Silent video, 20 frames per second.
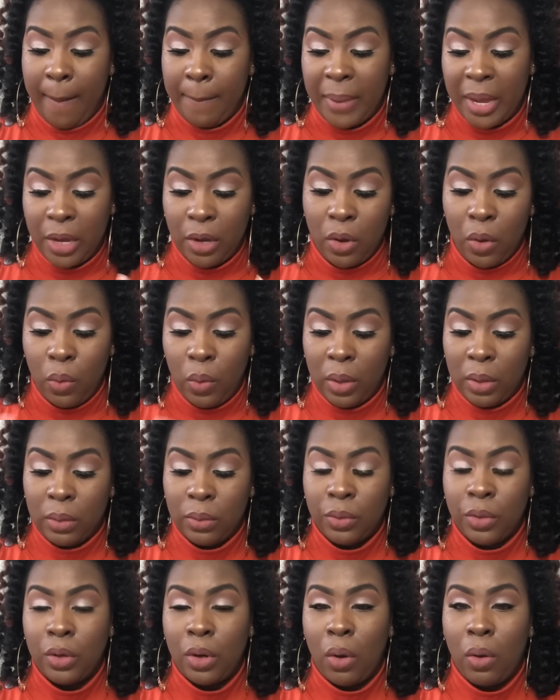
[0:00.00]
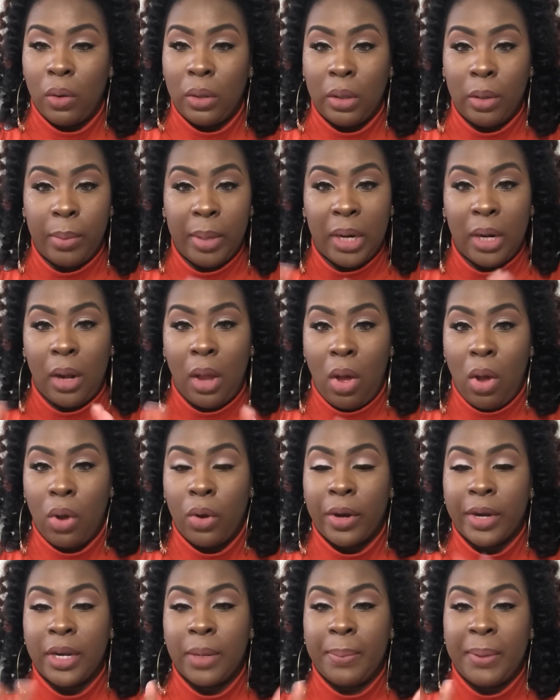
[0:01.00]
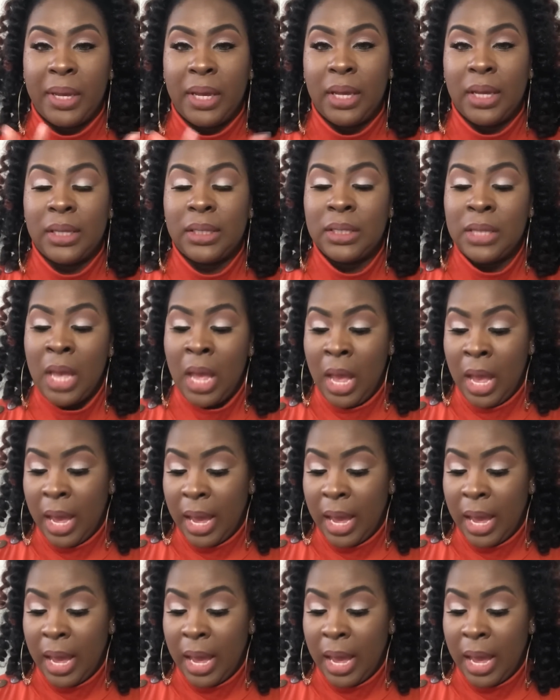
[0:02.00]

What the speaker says: I may go, you know, a little bit longer. It depends.